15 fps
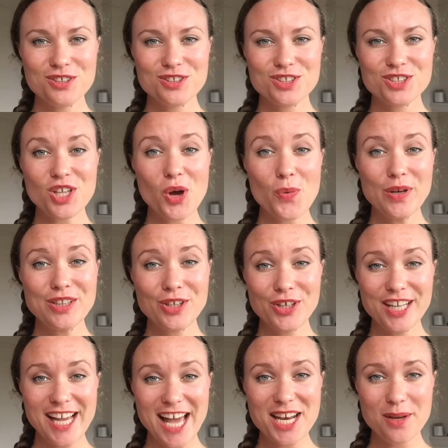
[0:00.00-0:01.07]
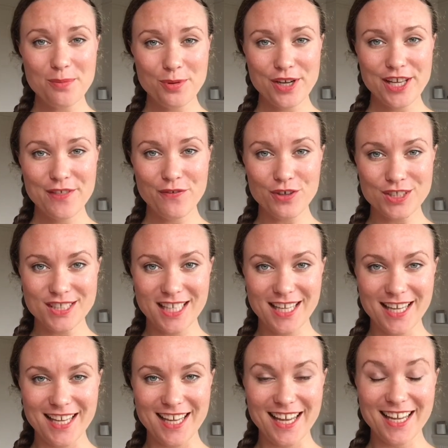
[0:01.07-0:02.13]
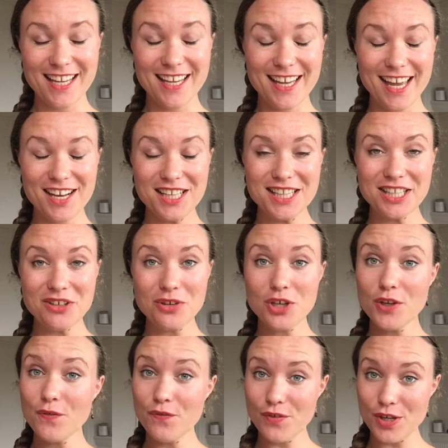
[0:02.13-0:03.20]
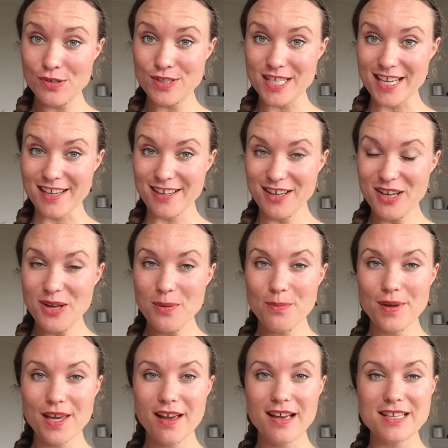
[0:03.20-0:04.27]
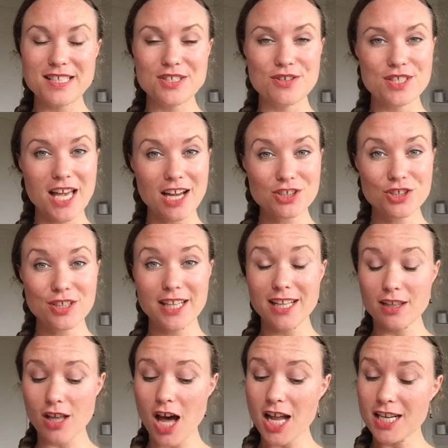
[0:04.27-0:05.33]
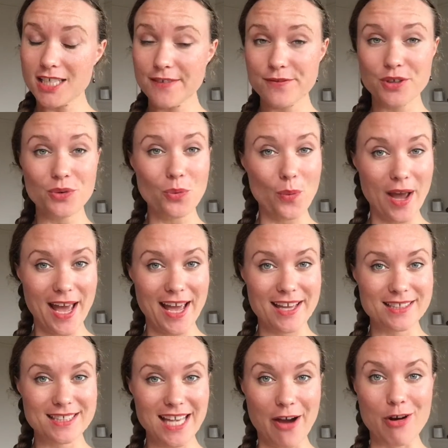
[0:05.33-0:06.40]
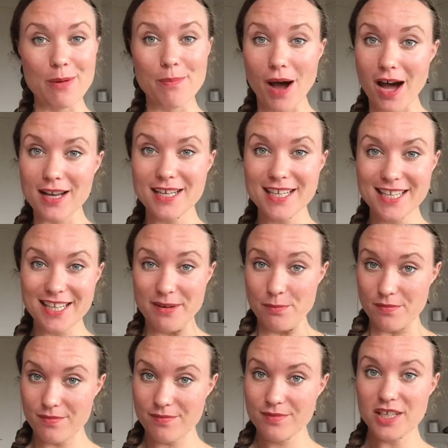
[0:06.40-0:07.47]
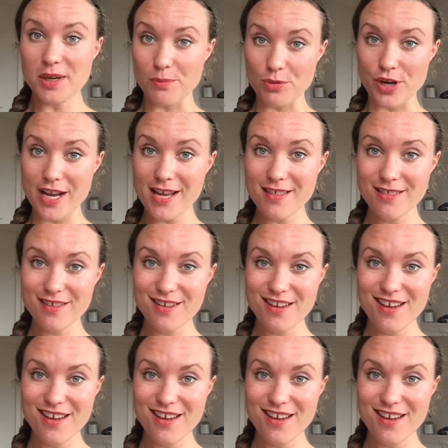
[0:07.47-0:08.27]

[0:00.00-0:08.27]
So when learning how to breathe for singing, it can get a little confusing because there's actually a lot of different ways our body can breathe.